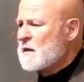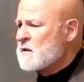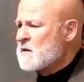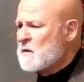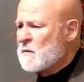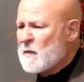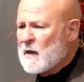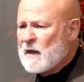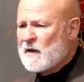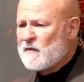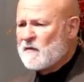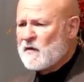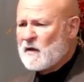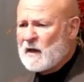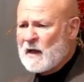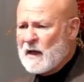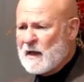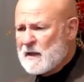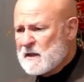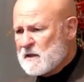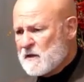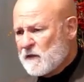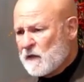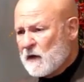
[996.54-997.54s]
of mind
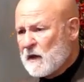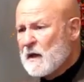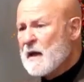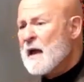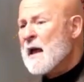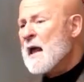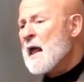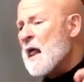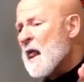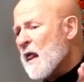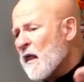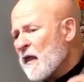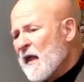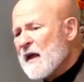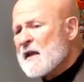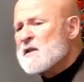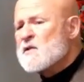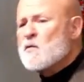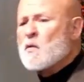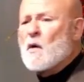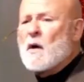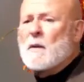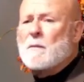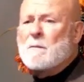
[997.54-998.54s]
philosophy. That's
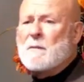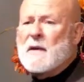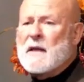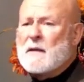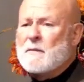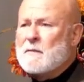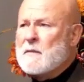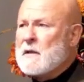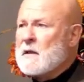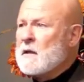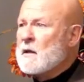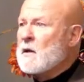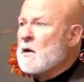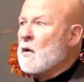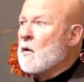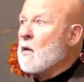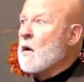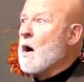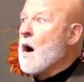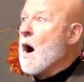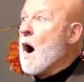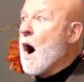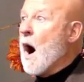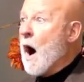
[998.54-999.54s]
what made me go,
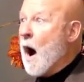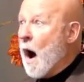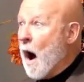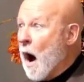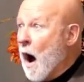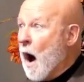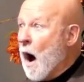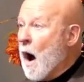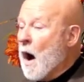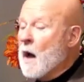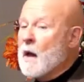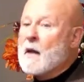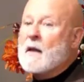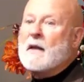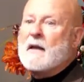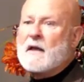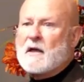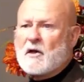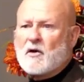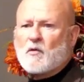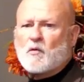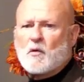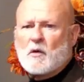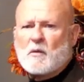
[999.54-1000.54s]

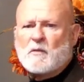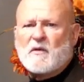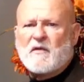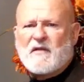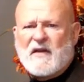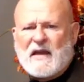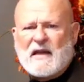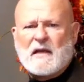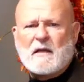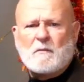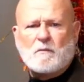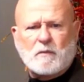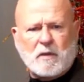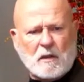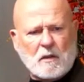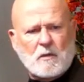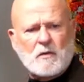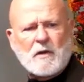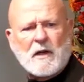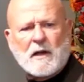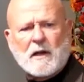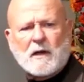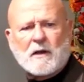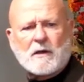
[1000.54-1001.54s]
in a room of 80 blue
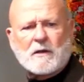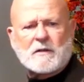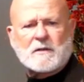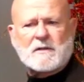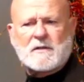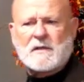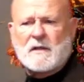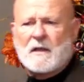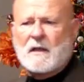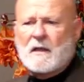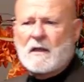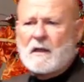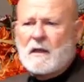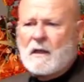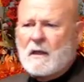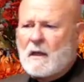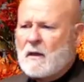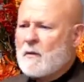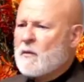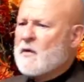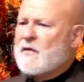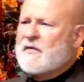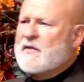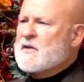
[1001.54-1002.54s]
hairs
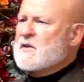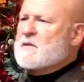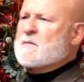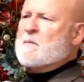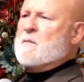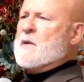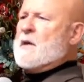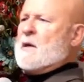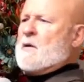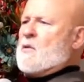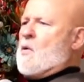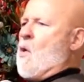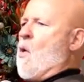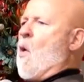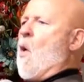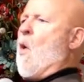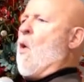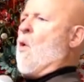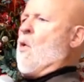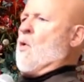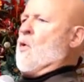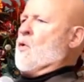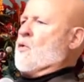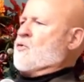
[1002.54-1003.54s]
with this big
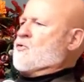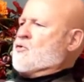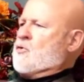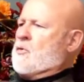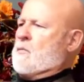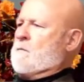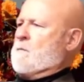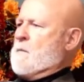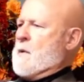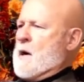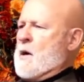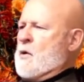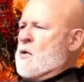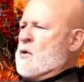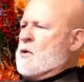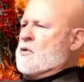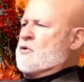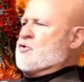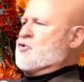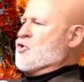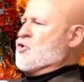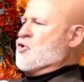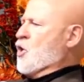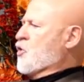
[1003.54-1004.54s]
orator,
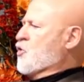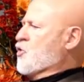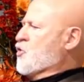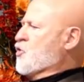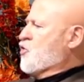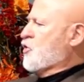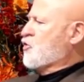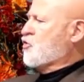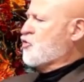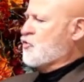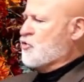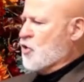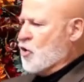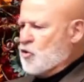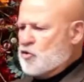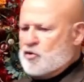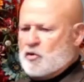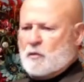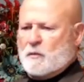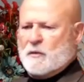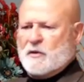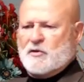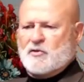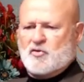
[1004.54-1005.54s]
barrel-chested
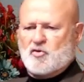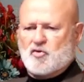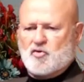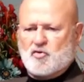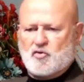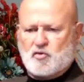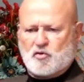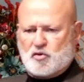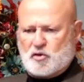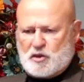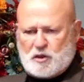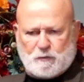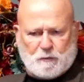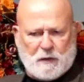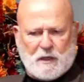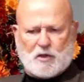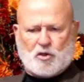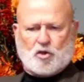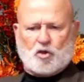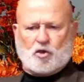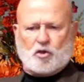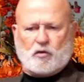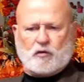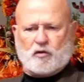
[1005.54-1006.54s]
gentleman
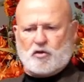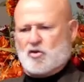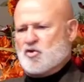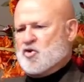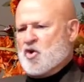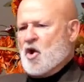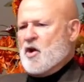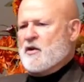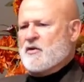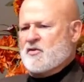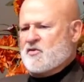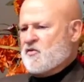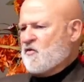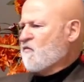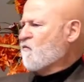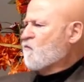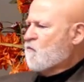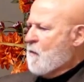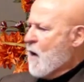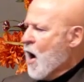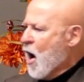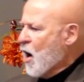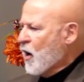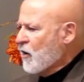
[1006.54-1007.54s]
speaking the science of
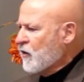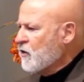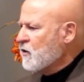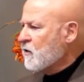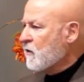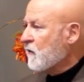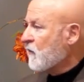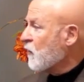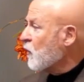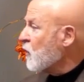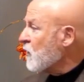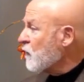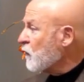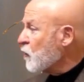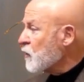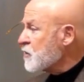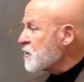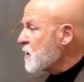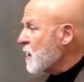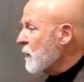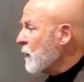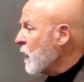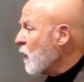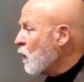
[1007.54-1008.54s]
mind the very first
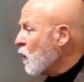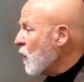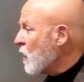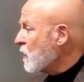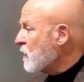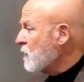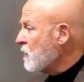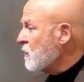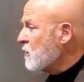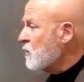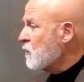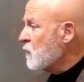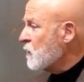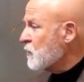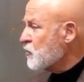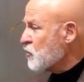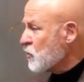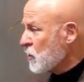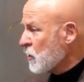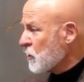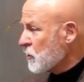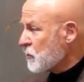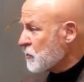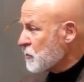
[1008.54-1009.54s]
time I walked into a
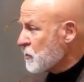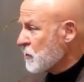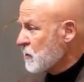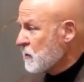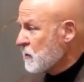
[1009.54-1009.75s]
church.